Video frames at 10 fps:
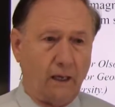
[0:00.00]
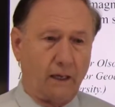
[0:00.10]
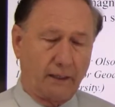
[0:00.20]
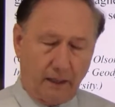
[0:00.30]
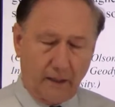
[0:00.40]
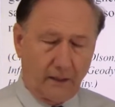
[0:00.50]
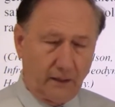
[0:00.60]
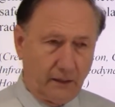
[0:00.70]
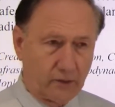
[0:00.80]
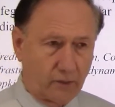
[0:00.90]
Again,
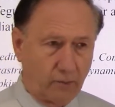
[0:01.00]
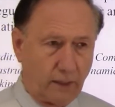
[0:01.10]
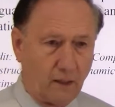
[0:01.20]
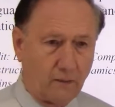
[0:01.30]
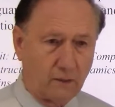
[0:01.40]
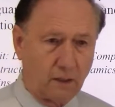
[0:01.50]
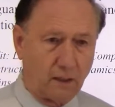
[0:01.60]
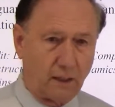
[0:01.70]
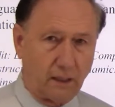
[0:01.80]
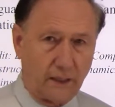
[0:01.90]
it's around
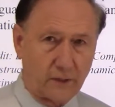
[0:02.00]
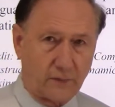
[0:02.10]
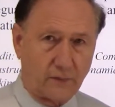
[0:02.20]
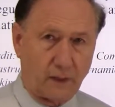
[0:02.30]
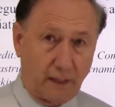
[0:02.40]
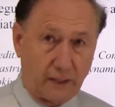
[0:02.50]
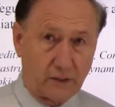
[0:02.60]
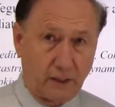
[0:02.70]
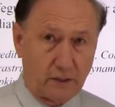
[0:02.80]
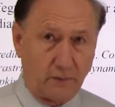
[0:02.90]
an
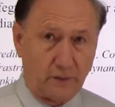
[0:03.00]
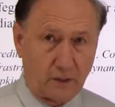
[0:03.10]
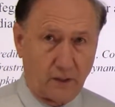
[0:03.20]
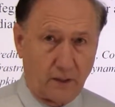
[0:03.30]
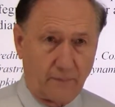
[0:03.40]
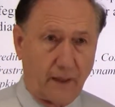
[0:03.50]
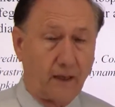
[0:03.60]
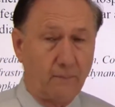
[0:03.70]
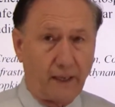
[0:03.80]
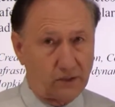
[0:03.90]
ice age every time
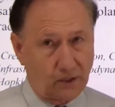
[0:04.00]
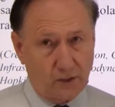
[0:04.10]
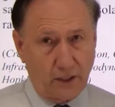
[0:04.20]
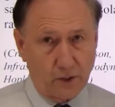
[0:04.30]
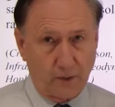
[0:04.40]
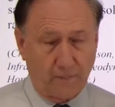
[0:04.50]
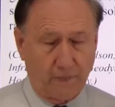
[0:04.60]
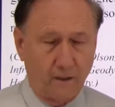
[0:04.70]
and a mass extinction.